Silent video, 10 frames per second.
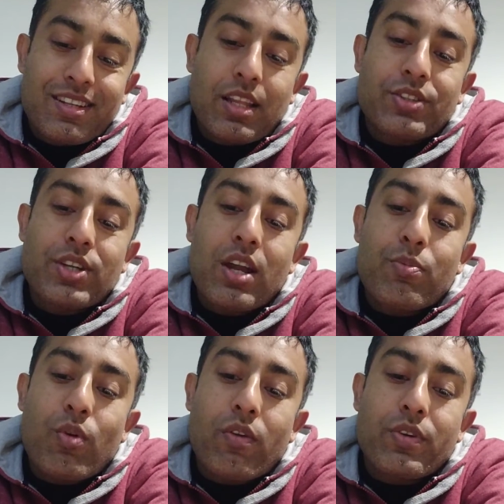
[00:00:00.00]
Their share
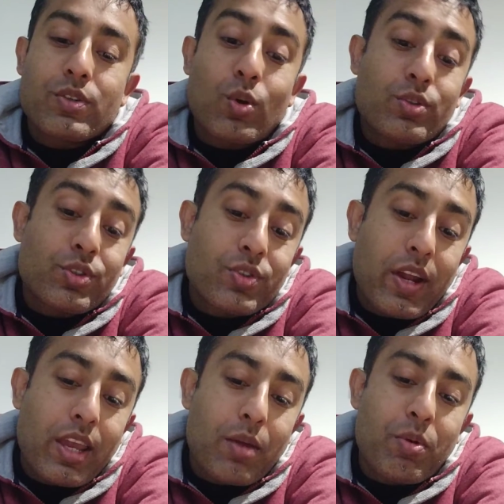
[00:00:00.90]
of profit is also
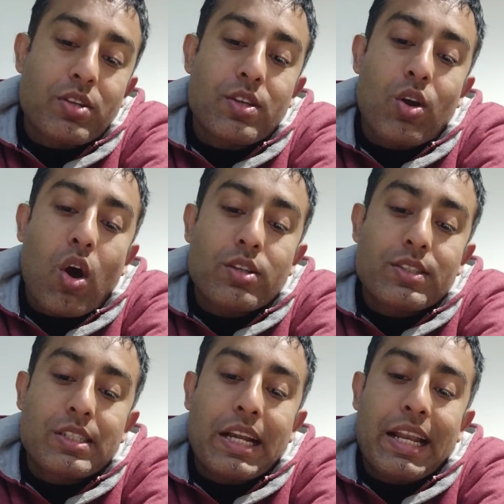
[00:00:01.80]
shrinking because they're
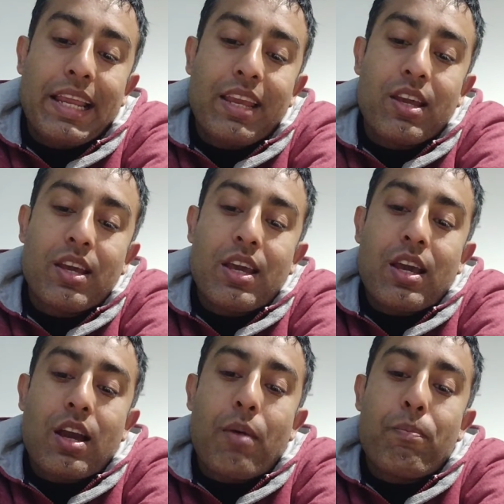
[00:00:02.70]
constantly
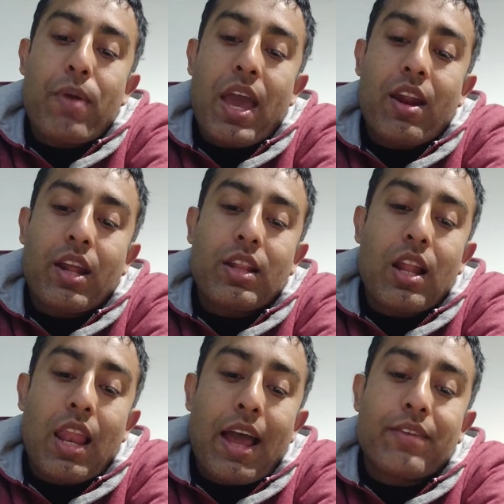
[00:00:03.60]
comparing
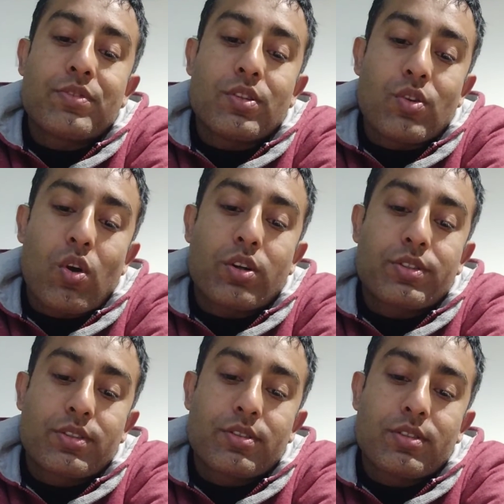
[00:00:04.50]
their lives with
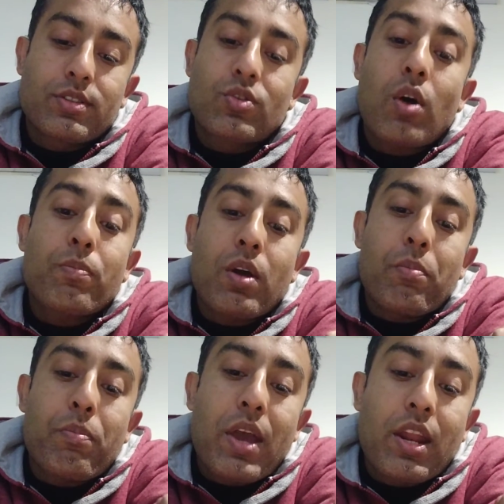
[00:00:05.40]
yours. Stop
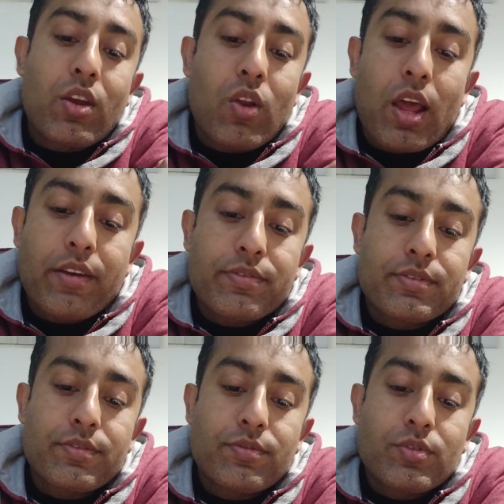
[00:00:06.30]
comparing your life.
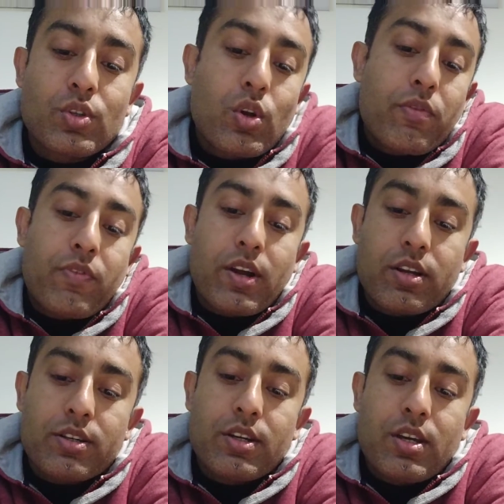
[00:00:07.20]
You're different.
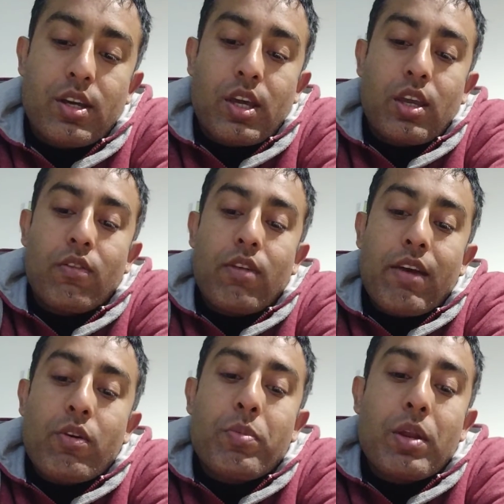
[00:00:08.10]
You've
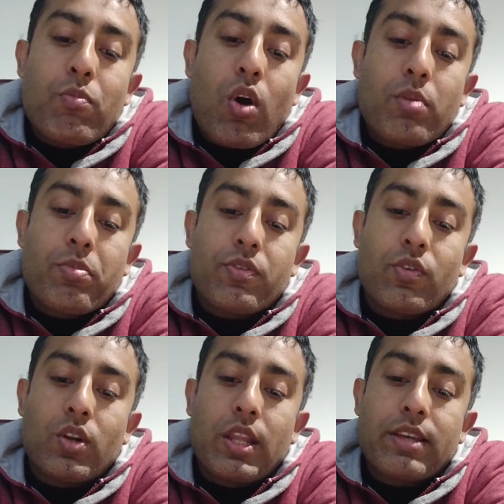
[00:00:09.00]
never been born
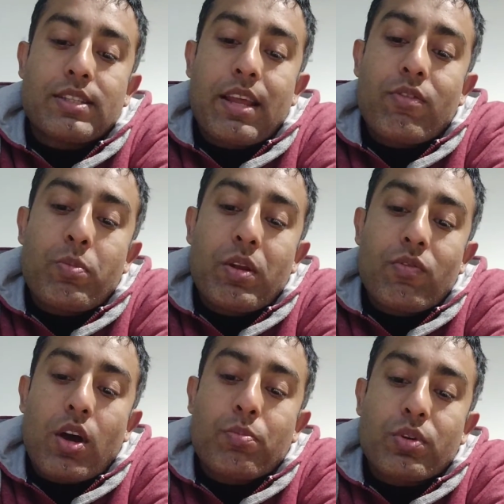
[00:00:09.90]
before, and there's never been
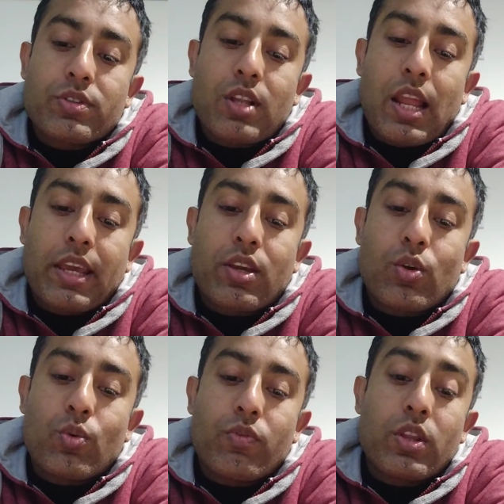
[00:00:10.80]
one person like
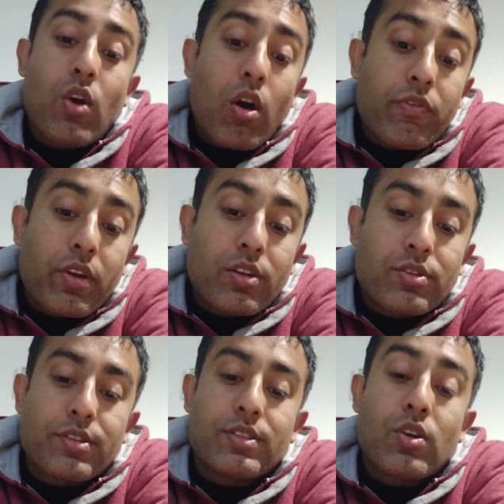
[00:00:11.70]
you with your
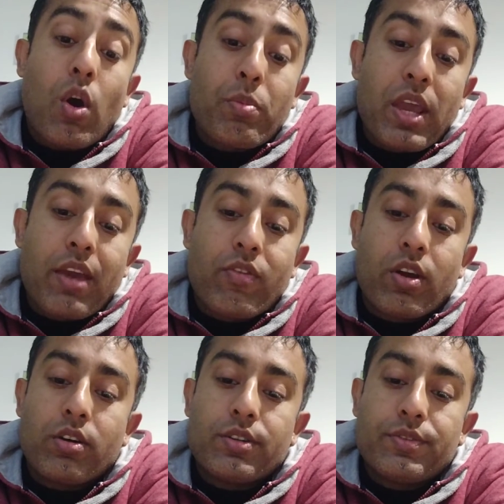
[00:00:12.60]
features, your
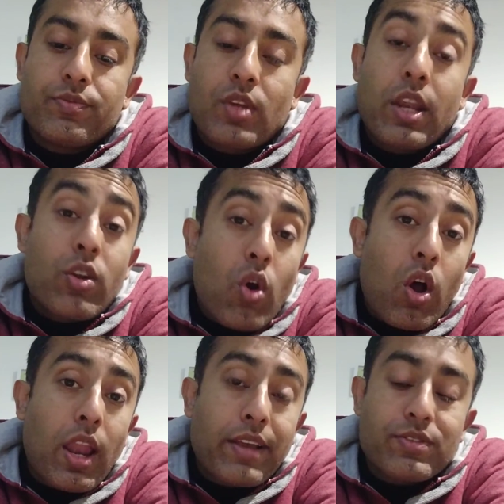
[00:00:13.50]
behavior, and
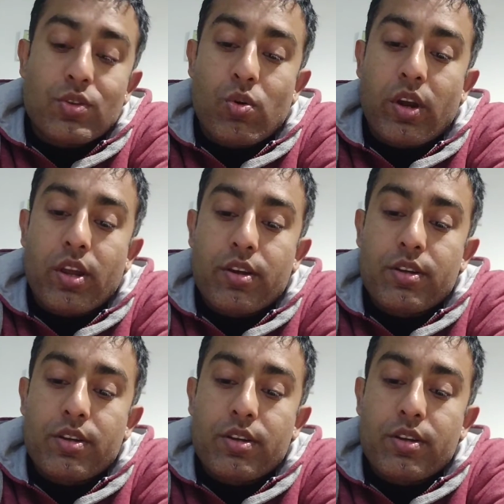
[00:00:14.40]
your life story.